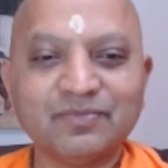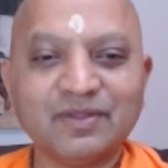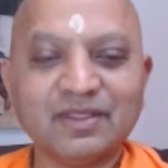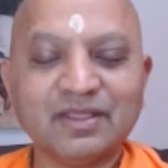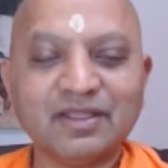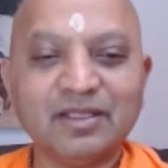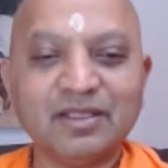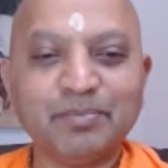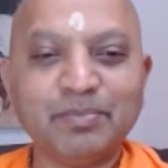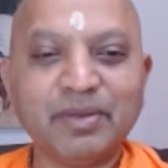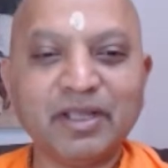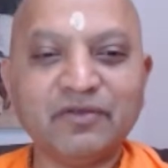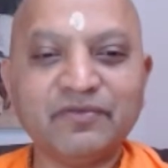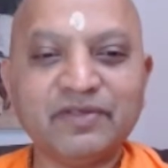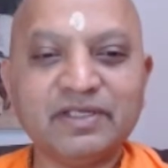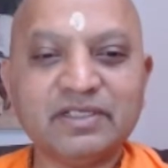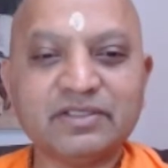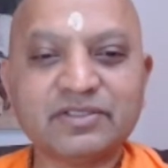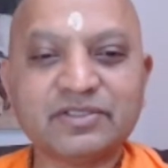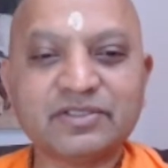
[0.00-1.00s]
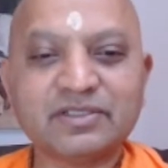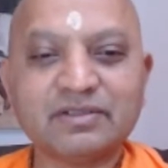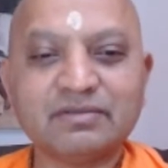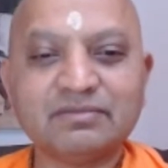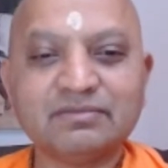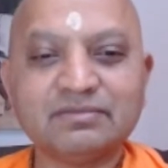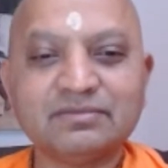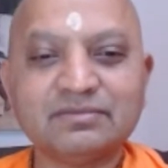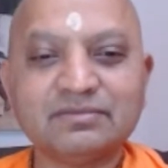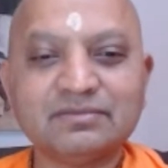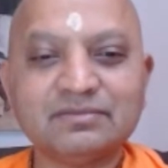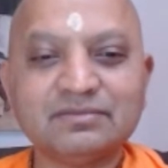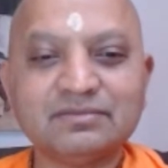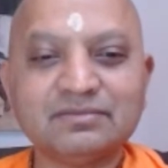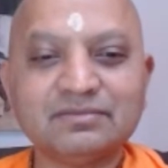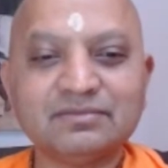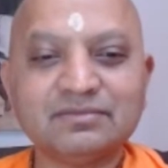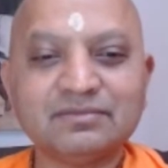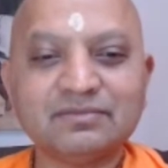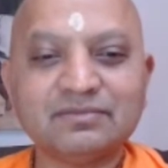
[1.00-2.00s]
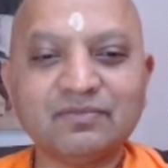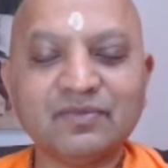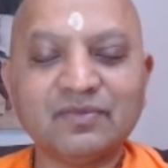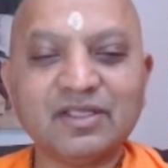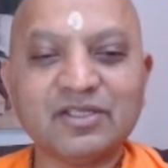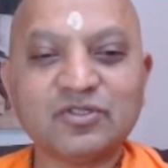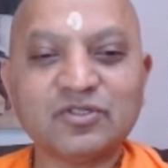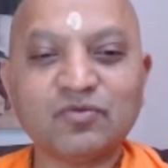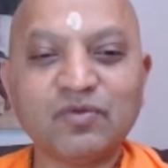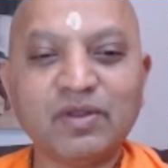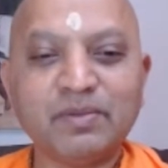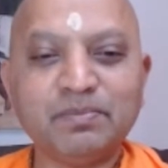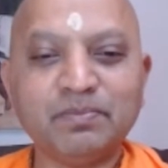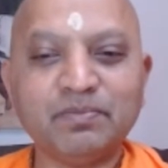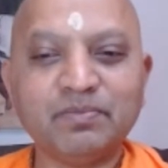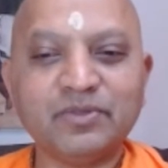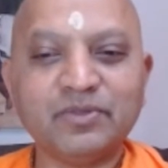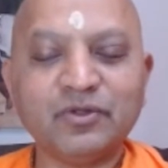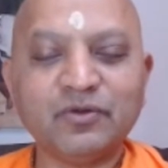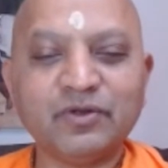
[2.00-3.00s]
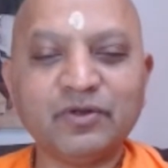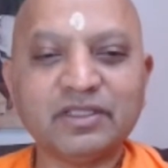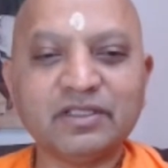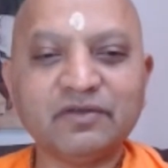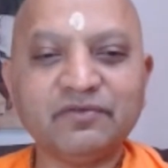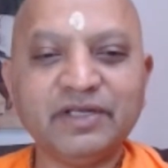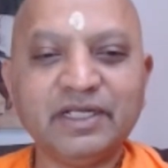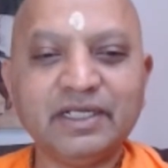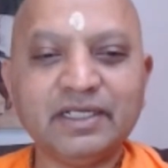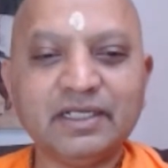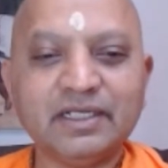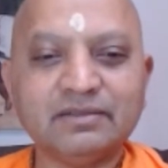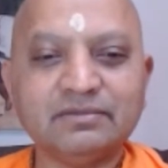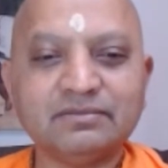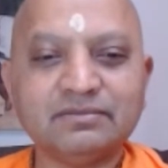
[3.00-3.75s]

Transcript: The penguins, they swim during the winter